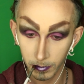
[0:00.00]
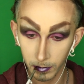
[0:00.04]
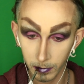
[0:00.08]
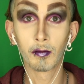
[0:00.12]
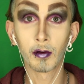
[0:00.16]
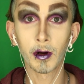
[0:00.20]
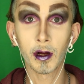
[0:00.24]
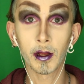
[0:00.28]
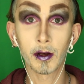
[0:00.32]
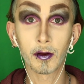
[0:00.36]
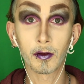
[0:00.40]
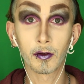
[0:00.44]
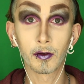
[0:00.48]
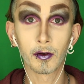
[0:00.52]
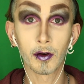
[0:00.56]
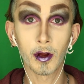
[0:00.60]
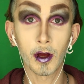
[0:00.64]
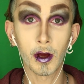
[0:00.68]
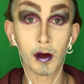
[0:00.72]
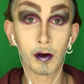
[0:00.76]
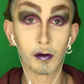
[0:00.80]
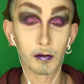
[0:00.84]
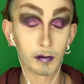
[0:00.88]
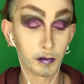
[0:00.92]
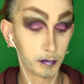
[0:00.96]
What do you
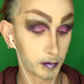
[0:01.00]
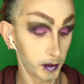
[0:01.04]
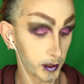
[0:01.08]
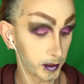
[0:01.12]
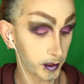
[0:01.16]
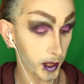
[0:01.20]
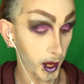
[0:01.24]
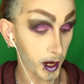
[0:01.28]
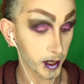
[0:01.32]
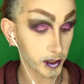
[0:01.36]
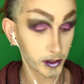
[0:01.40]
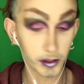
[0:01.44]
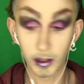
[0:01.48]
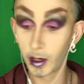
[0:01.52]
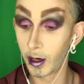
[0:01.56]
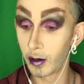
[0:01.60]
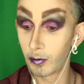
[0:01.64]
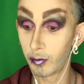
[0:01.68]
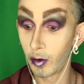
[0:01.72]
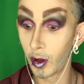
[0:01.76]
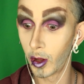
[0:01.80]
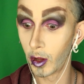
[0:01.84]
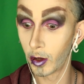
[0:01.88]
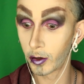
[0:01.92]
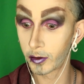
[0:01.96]
know? It
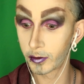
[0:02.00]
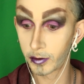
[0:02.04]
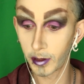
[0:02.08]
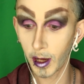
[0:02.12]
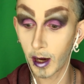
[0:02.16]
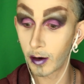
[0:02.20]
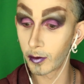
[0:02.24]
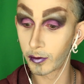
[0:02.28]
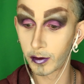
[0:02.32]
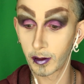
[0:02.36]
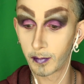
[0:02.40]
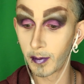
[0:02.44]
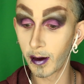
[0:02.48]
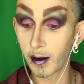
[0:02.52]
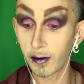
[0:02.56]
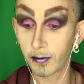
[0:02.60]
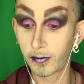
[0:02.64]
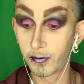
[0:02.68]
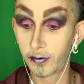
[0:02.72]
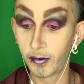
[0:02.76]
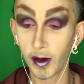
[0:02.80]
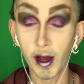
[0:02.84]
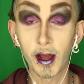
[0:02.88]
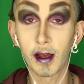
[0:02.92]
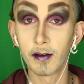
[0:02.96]
actually worked out in my
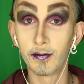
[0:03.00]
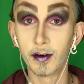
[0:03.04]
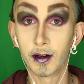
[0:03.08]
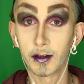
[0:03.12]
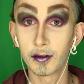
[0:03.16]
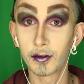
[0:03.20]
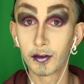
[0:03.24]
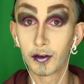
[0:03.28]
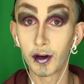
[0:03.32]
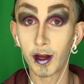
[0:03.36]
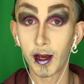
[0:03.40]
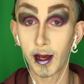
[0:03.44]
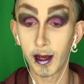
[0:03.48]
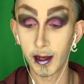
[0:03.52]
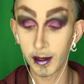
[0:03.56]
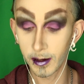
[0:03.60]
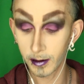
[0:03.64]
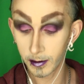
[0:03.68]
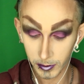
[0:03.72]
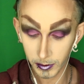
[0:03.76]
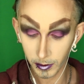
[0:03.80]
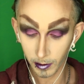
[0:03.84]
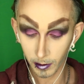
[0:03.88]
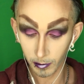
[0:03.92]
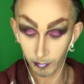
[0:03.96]
favor today.
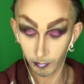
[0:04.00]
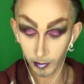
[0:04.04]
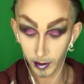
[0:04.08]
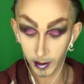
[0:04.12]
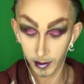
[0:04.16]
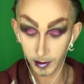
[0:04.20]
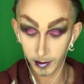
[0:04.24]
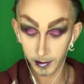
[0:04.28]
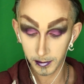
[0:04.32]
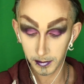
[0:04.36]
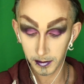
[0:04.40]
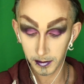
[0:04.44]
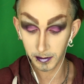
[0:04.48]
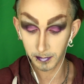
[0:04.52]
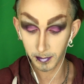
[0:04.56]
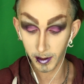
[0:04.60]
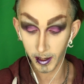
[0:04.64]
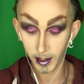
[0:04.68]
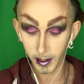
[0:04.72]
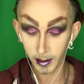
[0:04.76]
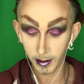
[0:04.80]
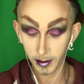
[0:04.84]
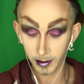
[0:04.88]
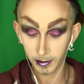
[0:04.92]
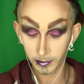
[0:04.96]
Someone
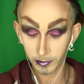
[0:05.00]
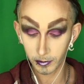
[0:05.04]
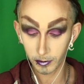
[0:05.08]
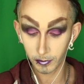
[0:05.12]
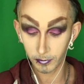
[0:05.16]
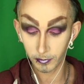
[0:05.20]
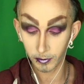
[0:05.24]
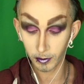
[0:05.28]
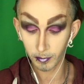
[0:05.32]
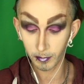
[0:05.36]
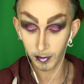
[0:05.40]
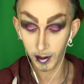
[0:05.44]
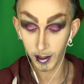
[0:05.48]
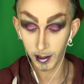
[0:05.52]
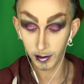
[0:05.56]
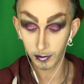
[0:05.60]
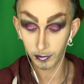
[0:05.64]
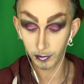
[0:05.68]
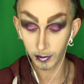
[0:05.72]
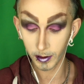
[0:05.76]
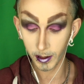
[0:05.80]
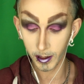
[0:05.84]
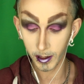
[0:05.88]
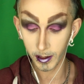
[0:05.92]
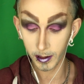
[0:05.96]
smiling for me
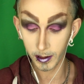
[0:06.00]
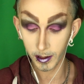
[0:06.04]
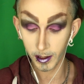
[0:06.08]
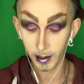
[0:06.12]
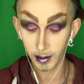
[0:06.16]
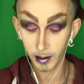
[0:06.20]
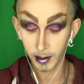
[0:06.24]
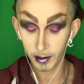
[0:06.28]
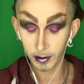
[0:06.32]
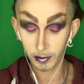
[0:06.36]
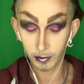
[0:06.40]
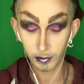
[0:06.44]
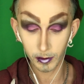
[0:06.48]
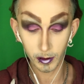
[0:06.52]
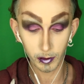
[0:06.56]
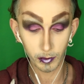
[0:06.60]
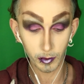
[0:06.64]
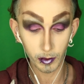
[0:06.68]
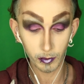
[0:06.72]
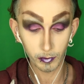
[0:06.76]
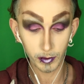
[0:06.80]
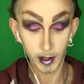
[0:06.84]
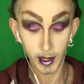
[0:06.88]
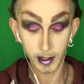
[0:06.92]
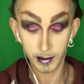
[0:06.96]
today, and I don't
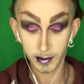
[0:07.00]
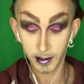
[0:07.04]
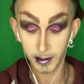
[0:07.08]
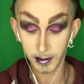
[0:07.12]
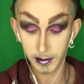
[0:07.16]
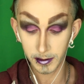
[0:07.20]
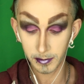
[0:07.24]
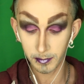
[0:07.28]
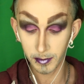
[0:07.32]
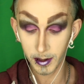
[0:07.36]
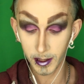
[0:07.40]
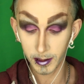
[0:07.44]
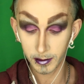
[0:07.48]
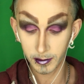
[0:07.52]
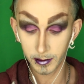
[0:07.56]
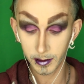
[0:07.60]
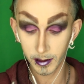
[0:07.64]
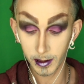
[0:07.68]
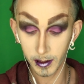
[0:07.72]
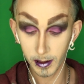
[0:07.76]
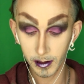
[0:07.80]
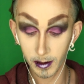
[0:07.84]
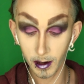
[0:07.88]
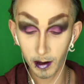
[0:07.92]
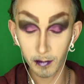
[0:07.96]
know who that is, but
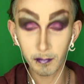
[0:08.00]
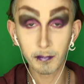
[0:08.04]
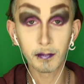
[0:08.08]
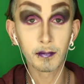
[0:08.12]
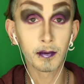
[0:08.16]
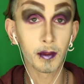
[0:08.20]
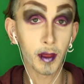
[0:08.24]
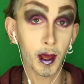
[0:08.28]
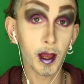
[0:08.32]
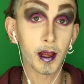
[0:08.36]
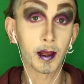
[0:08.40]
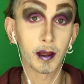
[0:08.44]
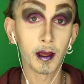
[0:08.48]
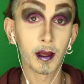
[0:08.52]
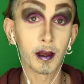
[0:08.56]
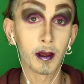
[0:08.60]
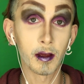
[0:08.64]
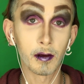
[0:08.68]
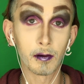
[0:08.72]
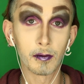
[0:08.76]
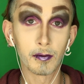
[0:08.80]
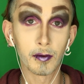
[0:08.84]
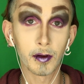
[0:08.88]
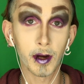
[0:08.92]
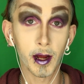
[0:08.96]
I'm thanking
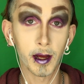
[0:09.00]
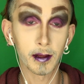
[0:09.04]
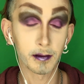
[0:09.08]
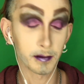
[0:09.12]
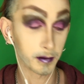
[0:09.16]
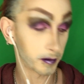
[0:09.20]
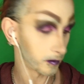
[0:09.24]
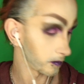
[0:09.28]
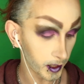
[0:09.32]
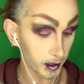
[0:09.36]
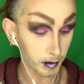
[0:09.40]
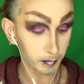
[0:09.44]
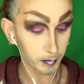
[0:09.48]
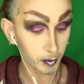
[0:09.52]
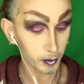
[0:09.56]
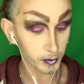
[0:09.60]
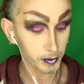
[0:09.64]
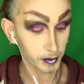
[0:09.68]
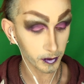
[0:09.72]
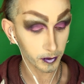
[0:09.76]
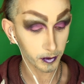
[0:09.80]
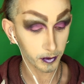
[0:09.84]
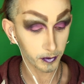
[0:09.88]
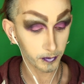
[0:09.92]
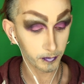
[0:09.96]
you for that. And I'm
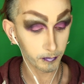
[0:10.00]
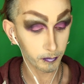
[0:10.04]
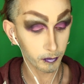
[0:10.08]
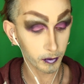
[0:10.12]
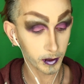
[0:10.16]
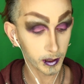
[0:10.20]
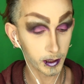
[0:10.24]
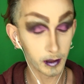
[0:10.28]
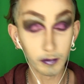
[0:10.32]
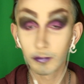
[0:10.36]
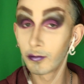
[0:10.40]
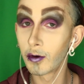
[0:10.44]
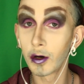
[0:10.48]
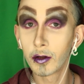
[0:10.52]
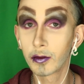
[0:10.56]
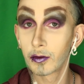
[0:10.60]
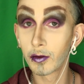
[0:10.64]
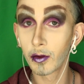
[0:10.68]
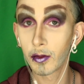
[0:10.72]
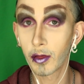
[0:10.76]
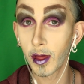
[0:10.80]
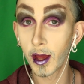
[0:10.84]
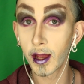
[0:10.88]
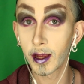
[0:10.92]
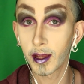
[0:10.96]
also will
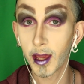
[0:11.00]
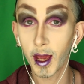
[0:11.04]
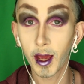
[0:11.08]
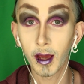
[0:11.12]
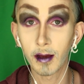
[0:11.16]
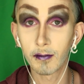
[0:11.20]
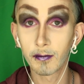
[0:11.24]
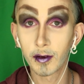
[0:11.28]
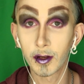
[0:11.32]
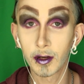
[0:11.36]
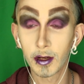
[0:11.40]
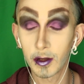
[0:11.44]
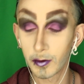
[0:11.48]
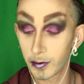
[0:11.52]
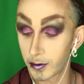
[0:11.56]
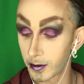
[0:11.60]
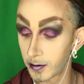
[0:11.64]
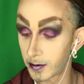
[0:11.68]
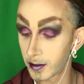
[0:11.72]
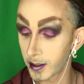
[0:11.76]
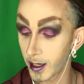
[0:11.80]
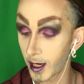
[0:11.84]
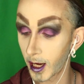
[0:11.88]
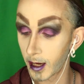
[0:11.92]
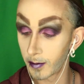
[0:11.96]
want to thank every new
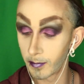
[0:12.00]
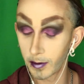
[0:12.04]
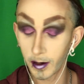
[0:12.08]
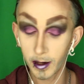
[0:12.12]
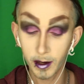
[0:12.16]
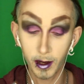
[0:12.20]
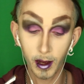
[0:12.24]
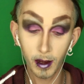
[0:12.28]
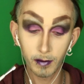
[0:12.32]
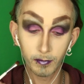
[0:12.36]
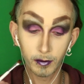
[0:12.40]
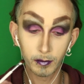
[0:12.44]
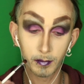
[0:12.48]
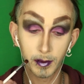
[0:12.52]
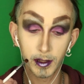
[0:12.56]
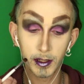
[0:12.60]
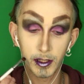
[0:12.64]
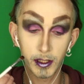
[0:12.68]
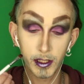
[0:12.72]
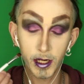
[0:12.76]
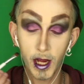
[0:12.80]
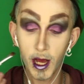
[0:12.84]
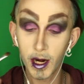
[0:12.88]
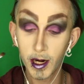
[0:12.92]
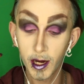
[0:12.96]
subscriber I have on my
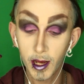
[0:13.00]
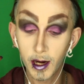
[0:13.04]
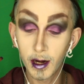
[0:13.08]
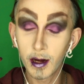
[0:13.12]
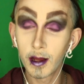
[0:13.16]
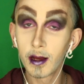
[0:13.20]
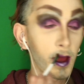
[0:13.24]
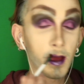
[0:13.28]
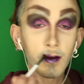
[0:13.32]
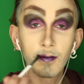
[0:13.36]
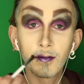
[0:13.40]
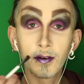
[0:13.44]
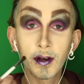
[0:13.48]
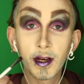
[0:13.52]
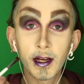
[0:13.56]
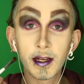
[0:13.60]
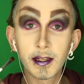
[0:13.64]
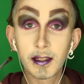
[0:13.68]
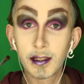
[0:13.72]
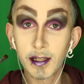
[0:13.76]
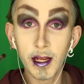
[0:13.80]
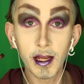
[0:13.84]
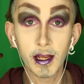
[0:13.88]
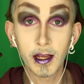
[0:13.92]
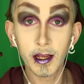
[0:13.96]
channel.
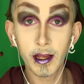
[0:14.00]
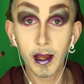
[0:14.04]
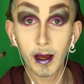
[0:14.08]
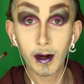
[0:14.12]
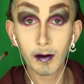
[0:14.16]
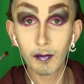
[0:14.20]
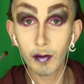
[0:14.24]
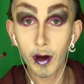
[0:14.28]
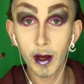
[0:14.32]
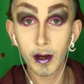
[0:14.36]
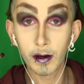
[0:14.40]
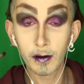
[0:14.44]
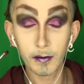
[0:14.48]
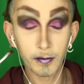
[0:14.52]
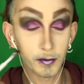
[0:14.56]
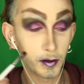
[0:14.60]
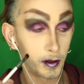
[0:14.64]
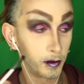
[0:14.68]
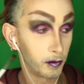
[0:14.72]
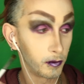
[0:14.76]
Every single one of